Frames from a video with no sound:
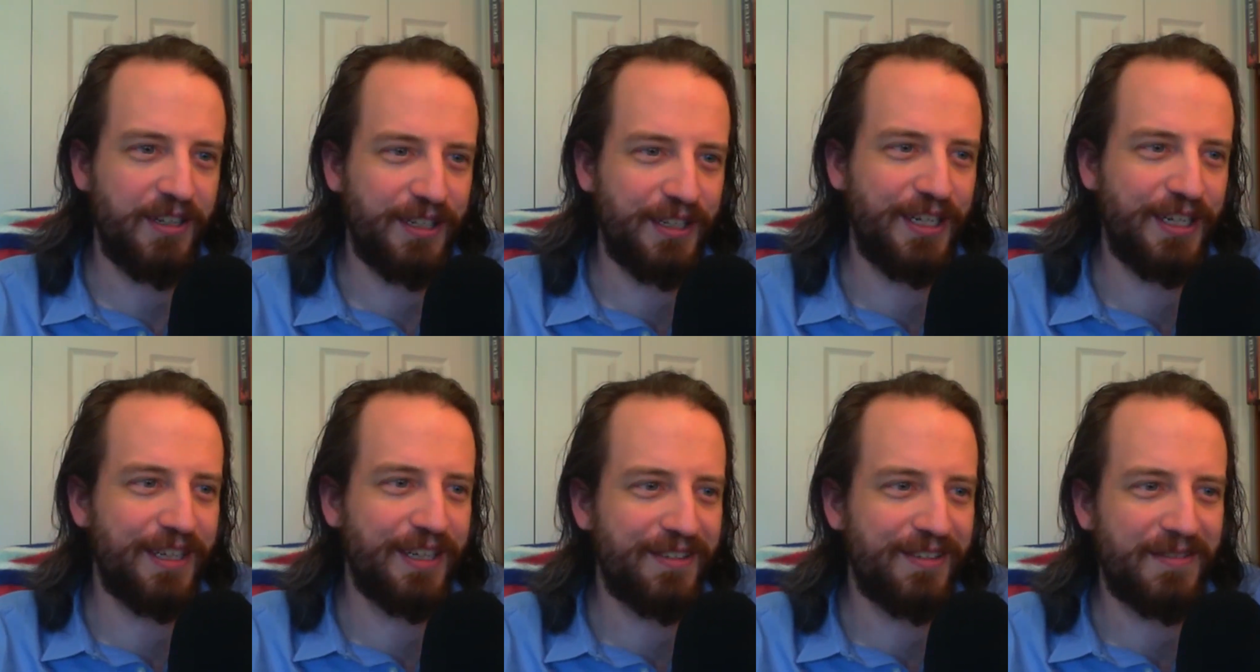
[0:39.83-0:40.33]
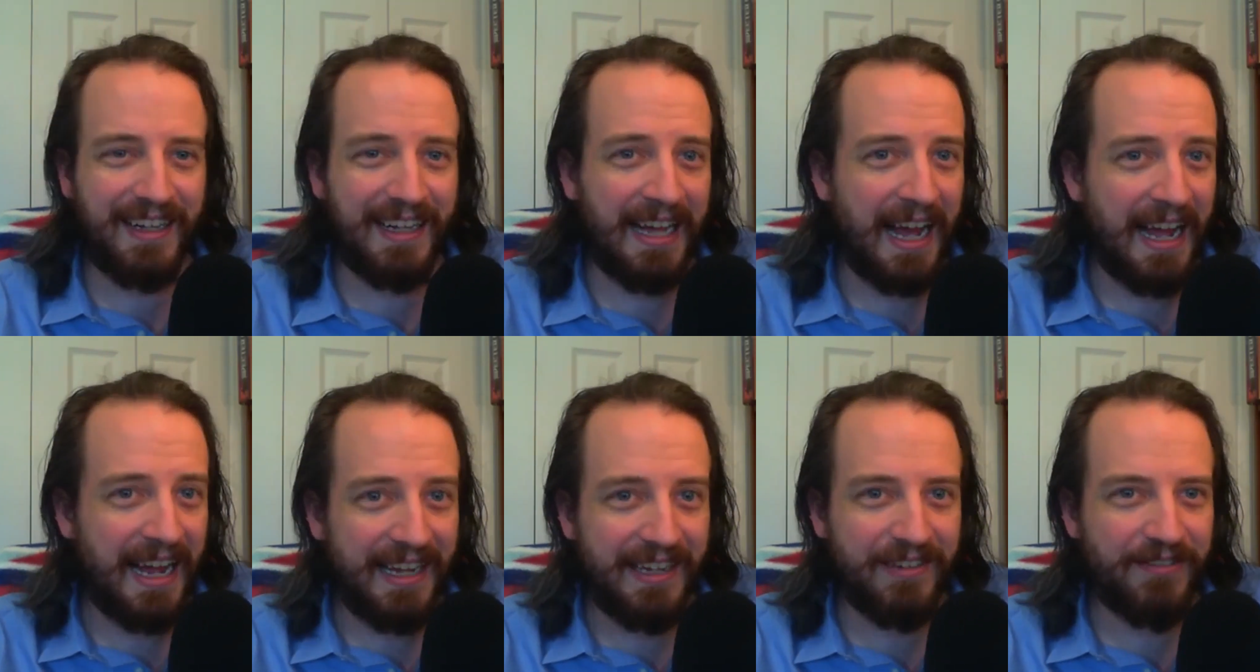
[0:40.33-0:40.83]
It's
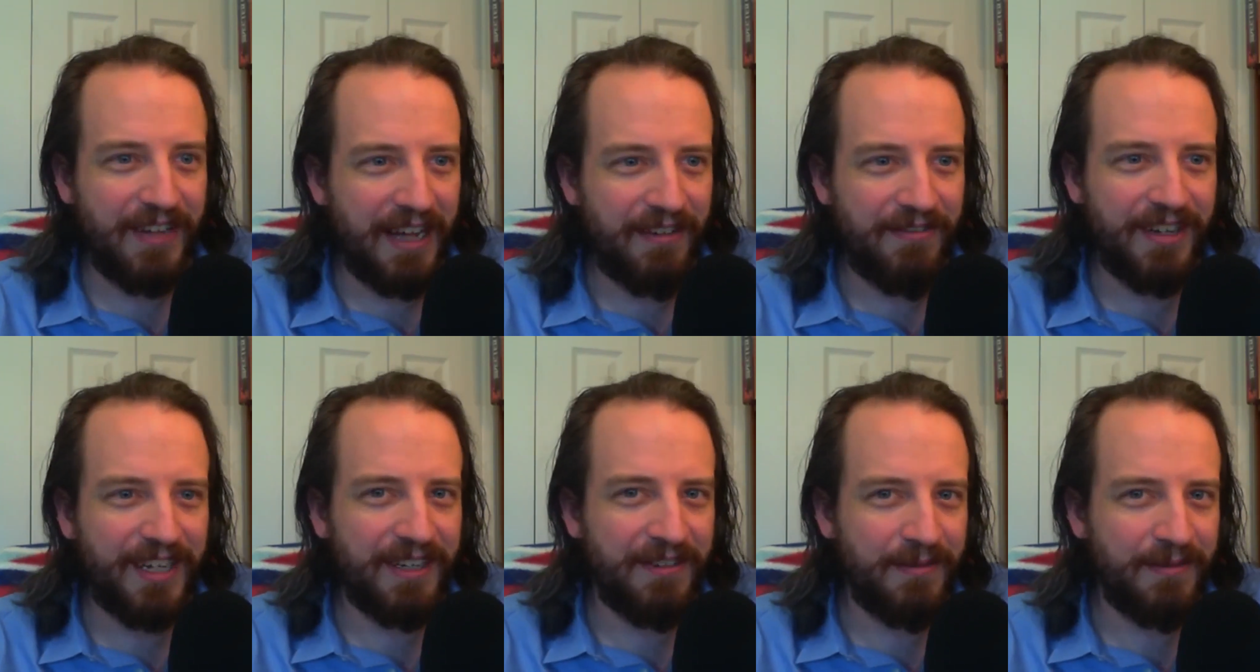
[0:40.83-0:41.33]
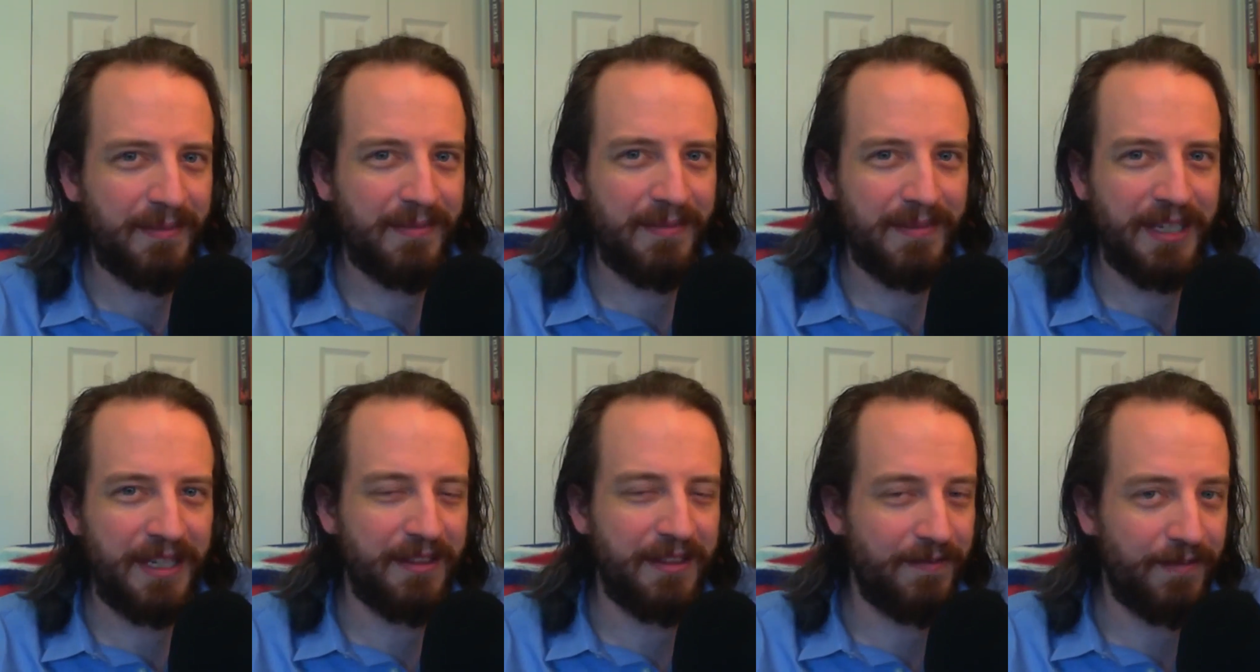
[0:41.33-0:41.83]
kind of evident
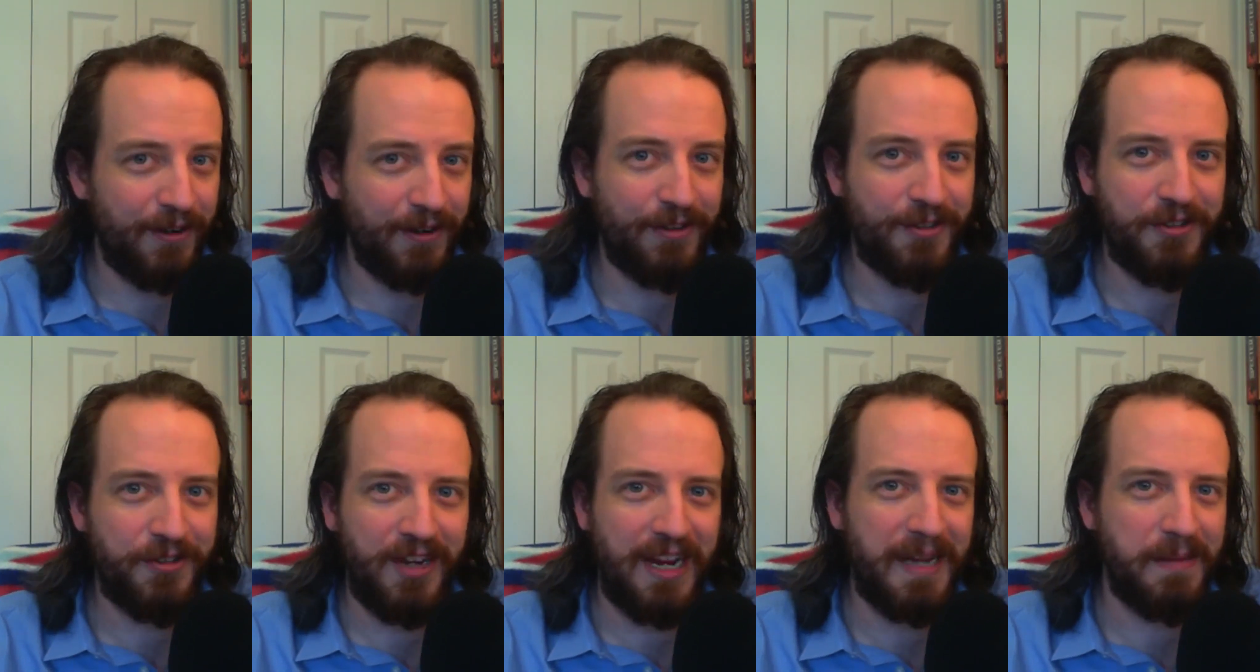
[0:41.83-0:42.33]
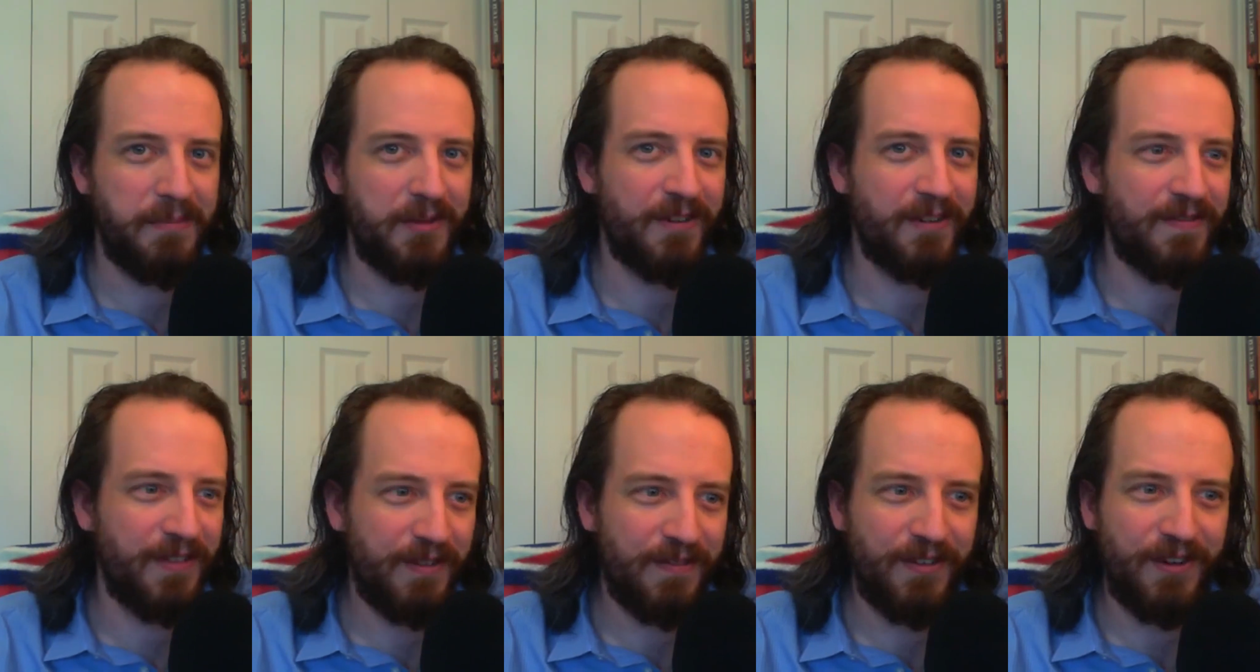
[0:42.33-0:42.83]
in the first chapter
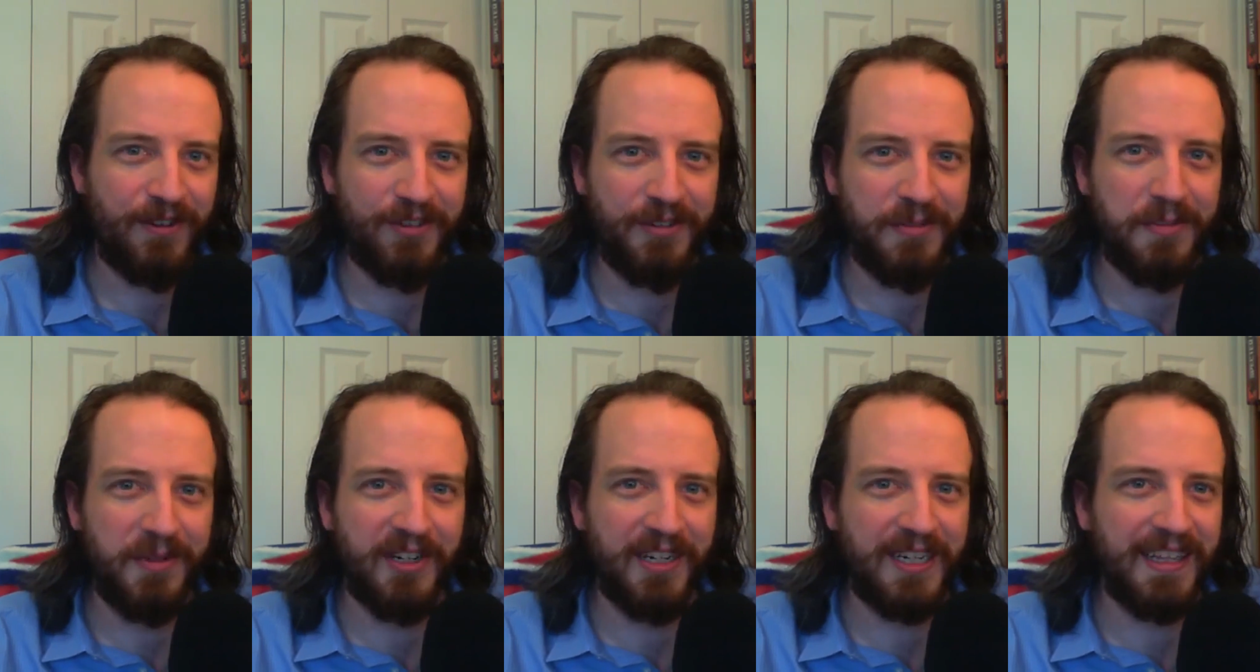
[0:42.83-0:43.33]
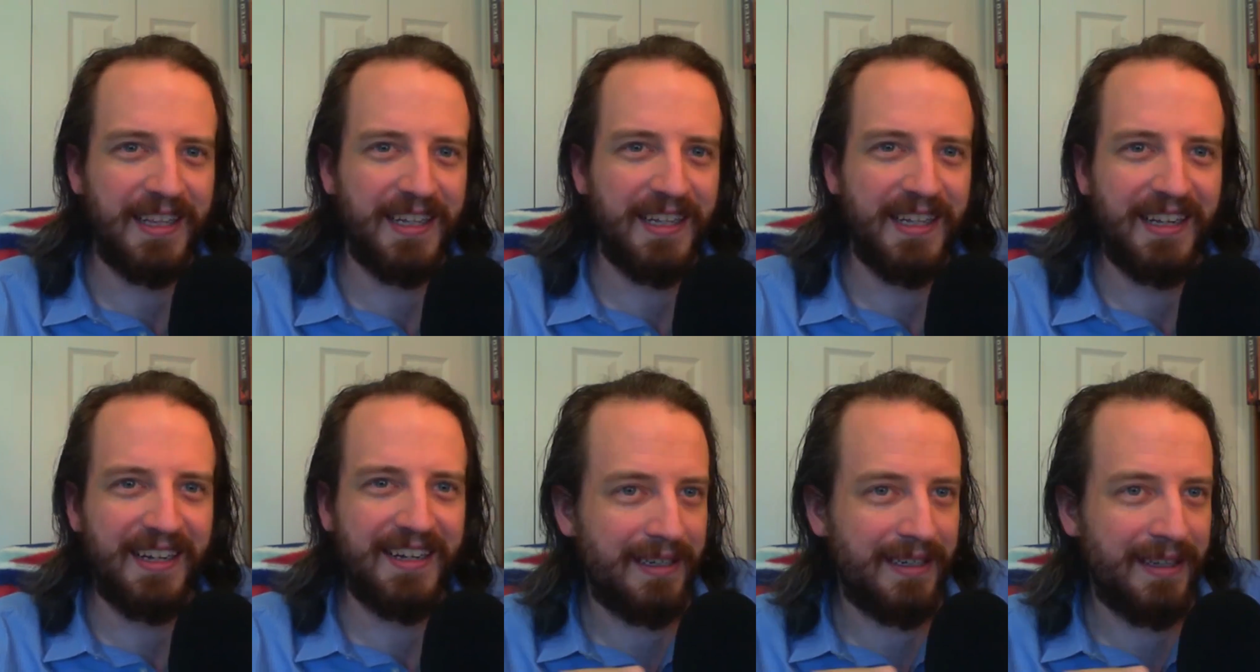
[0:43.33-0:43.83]
of the first book
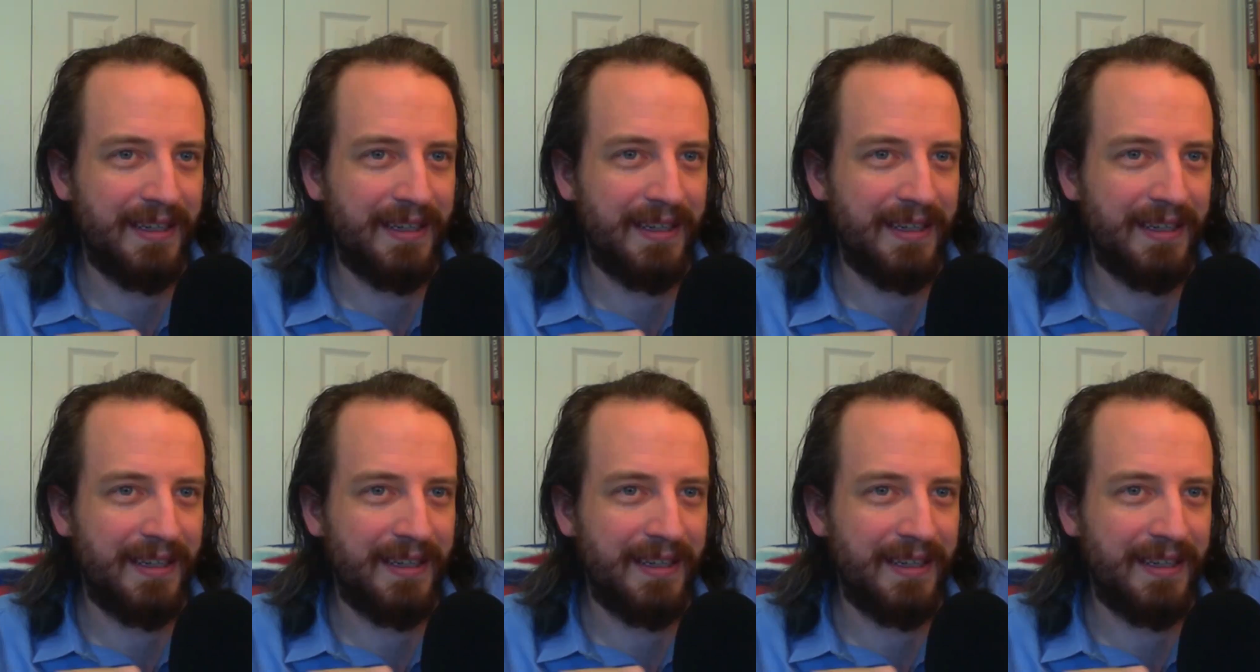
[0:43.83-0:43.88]
that